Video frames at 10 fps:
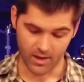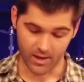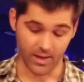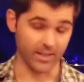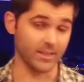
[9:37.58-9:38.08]

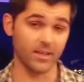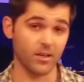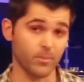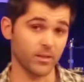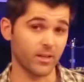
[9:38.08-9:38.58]
It didn't help
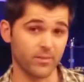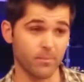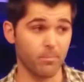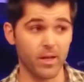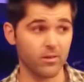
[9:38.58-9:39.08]
my life get
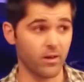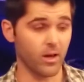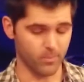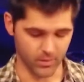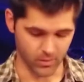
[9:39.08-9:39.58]
better
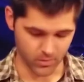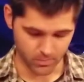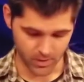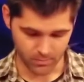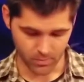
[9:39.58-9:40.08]
helping those
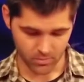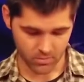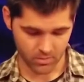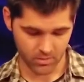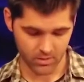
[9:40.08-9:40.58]

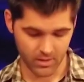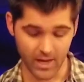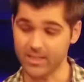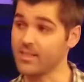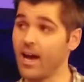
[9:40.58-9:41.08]
people.
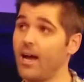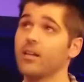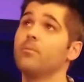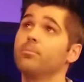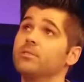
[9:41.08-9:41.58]
Has God
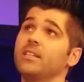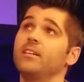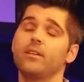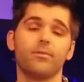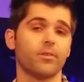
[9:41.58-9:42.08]

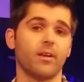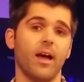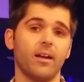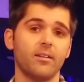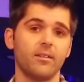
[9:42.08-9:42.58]
completely
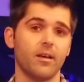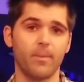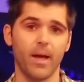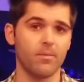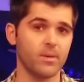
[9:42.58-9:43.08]
forgotten
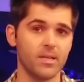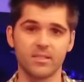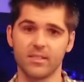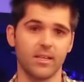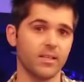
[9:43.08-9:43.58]
about me
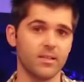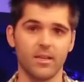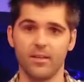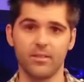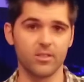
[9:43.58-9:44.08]
sitting
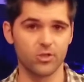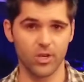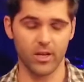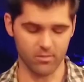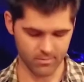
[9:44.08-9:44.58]
in this
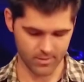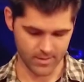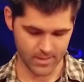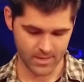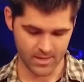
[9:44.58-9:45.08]
jail?
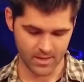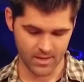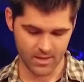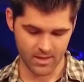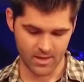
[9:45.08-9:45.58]

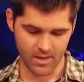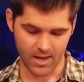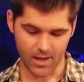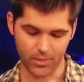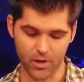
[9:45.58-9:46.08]
I
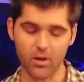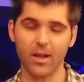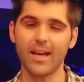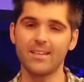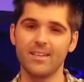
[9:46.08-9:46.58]
thought I
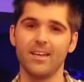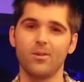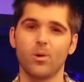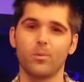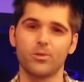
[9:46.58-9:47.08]
did
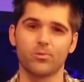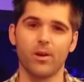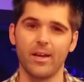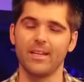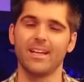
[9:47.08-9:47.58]
what was
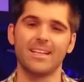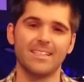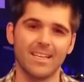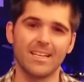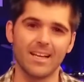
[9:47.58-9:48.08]
right and it
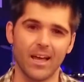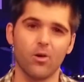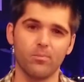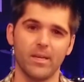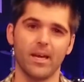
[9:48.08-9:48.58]
didn't help
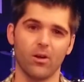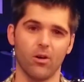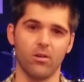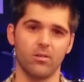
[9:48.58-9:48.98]
me at all.